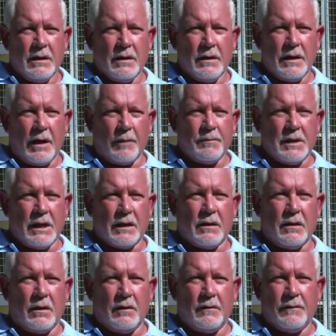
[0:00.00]
the uptake
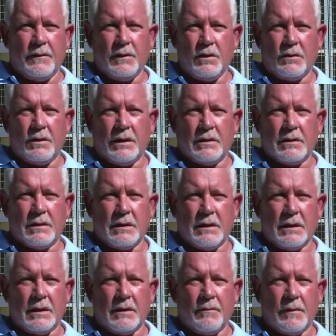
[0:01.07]
of nutrients
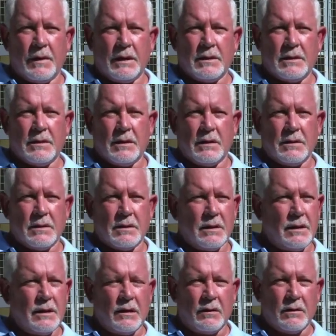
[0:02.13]
is
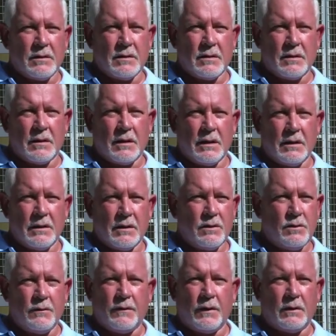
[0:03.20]
enhanced
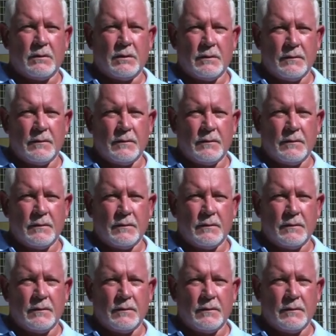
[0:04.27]
2-fold.